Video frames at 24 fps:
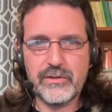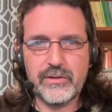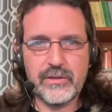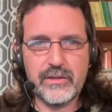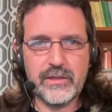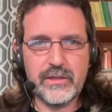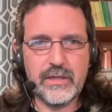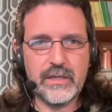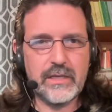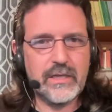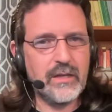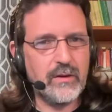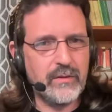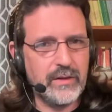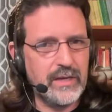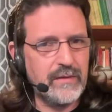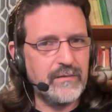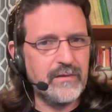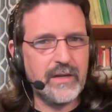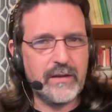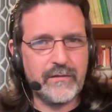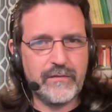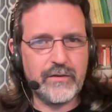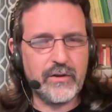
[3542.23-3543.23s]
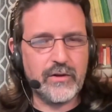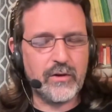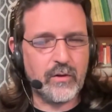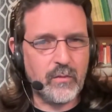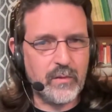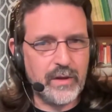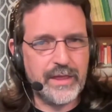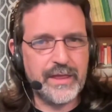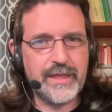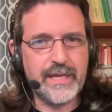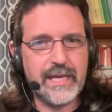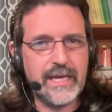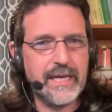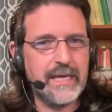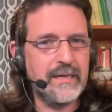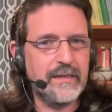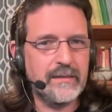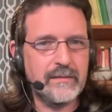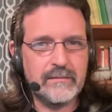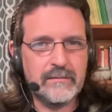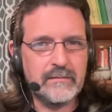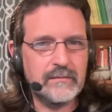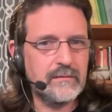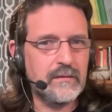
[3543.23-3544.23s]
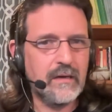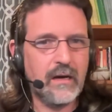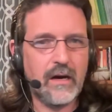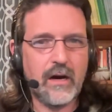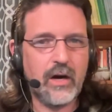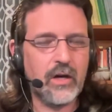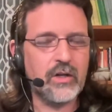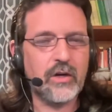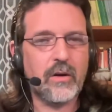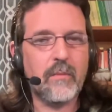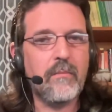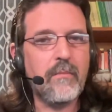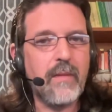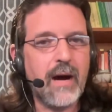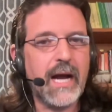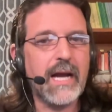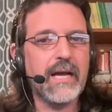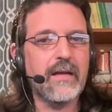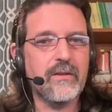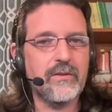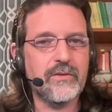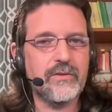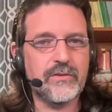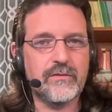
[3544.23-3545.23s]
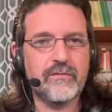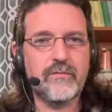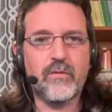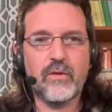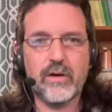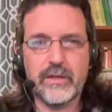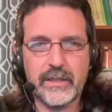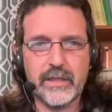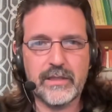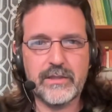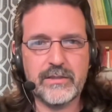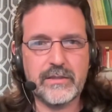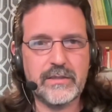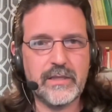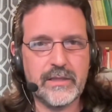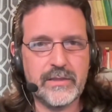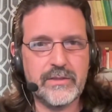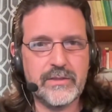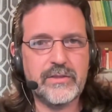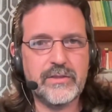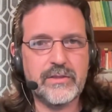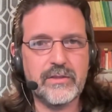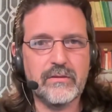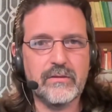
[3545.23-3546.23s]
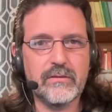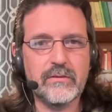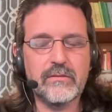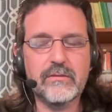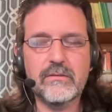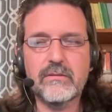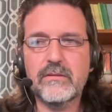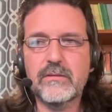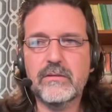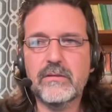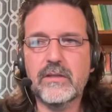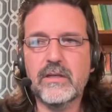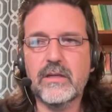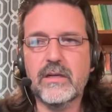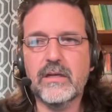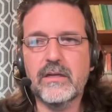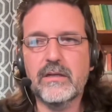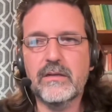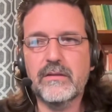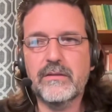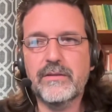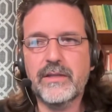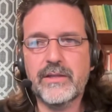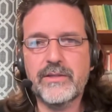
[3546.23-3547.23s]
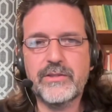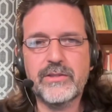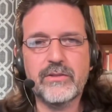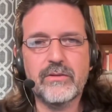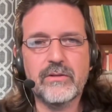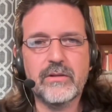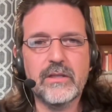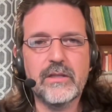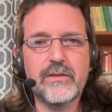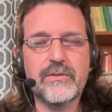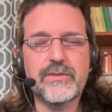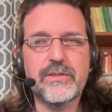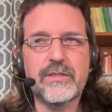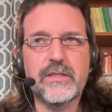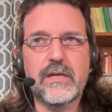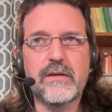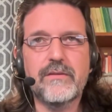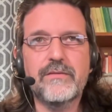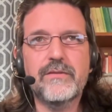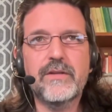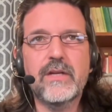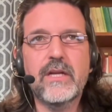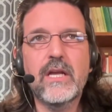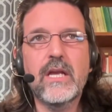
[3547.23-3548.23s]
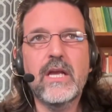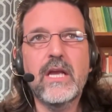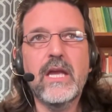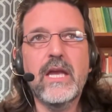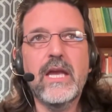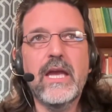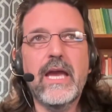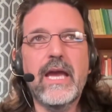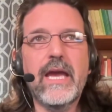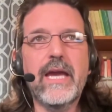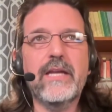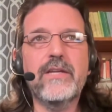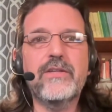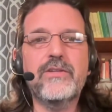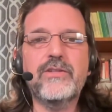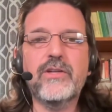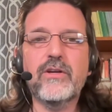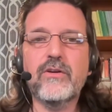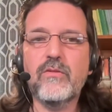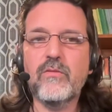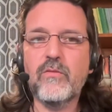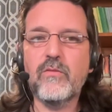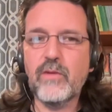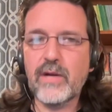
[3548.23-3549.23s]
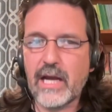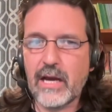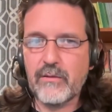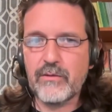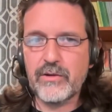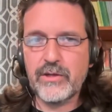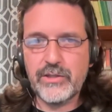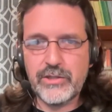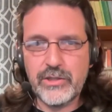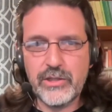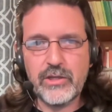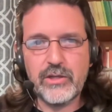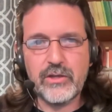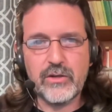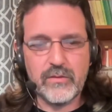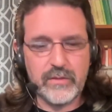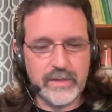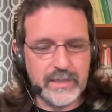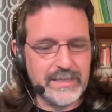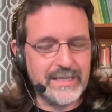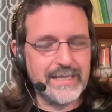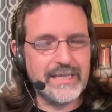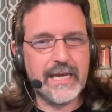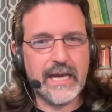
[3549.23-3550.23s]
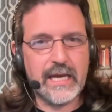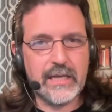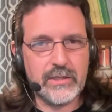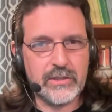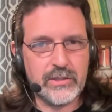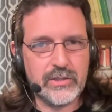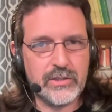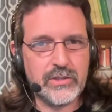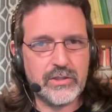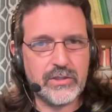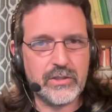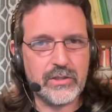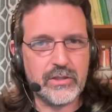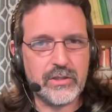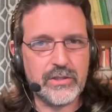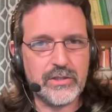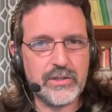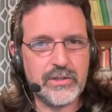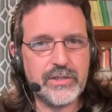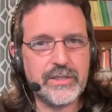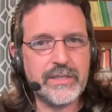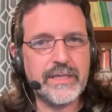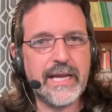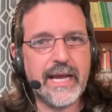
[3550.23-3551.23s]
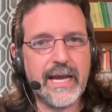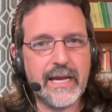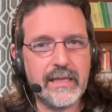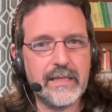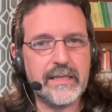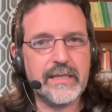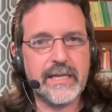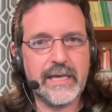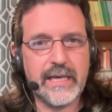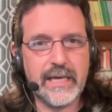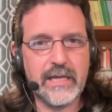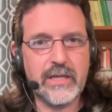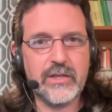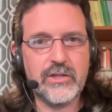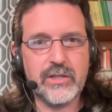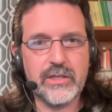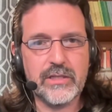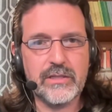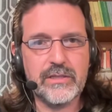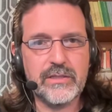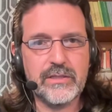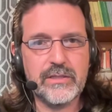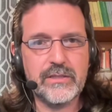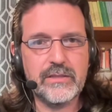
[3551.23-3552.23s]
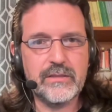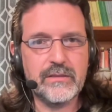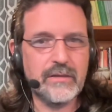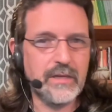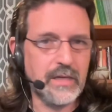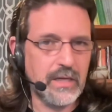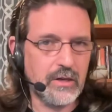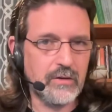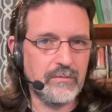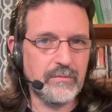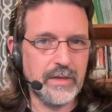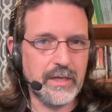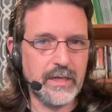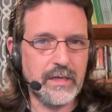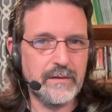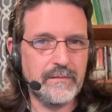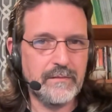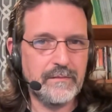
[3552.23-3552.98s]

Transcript: even if you're within 100 miles of one, that's still close enough. And so what I would do is, again, search talent agents near me,